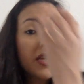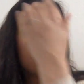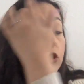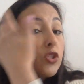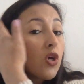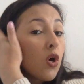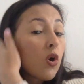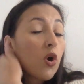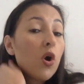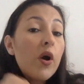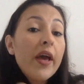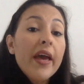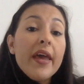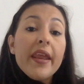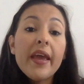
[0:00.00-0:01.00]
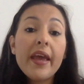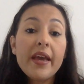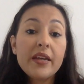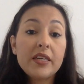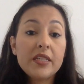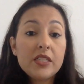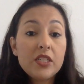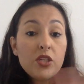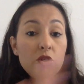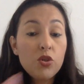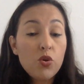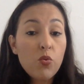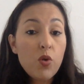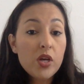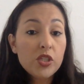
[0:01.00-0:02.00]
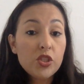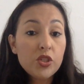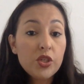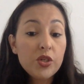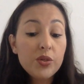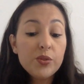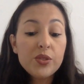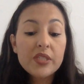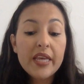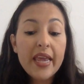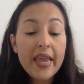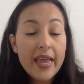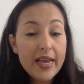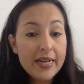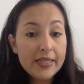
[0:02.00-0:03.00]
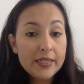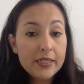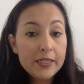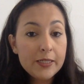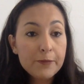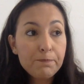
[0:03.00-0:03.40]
So go ahead and continue to watch those. And